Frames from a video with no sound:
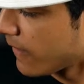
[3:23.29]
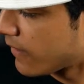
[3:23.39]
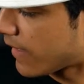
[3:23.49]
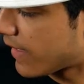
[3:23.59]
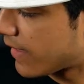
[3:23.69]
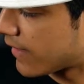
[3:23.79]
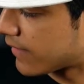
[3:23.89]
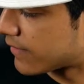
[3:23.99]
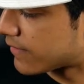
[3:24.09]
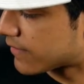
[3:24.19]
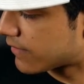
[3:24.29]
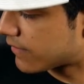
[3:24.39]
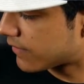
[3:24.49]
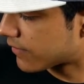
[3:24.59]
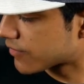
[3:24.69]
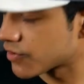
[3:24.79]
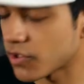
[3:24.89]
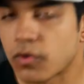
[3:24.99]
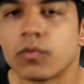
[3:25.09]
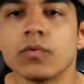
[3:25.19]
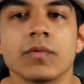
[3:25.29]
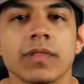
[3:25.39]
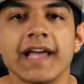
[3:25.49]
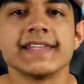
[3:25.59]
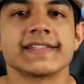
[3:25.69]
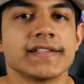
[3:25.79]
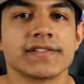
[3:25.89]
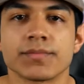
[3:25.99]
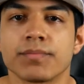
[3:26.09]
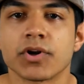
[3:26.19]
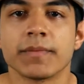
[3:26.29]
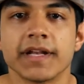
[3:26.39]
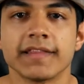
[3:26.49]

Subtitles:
And there's no license or permit,